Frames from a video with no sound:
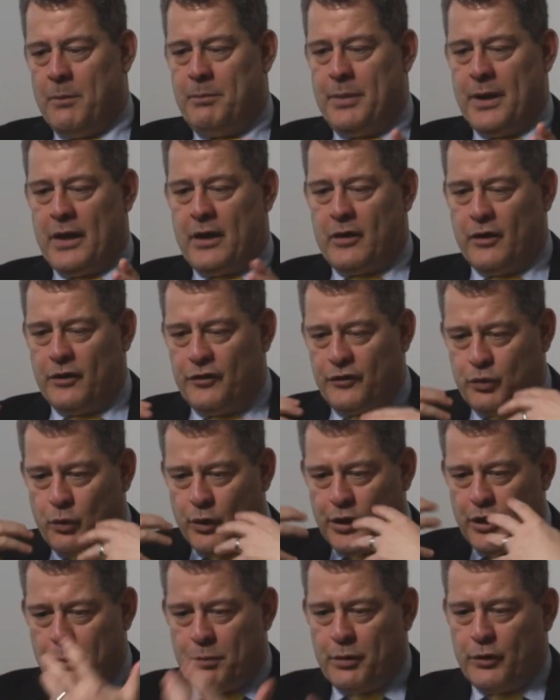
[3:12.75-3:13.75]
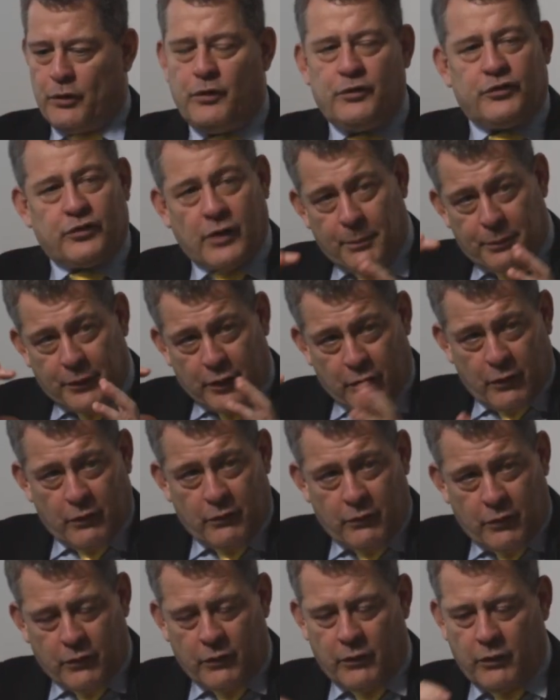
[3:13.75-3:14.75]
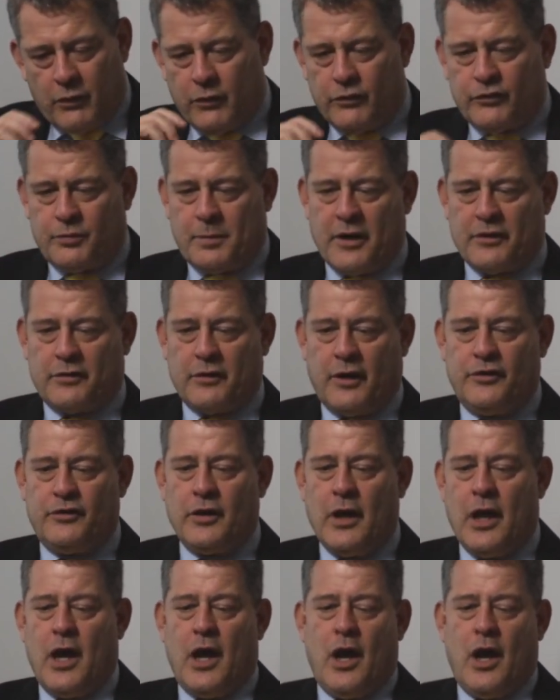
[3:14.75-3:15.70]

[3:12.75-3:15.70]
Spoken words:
because when you produce something, you're specialized.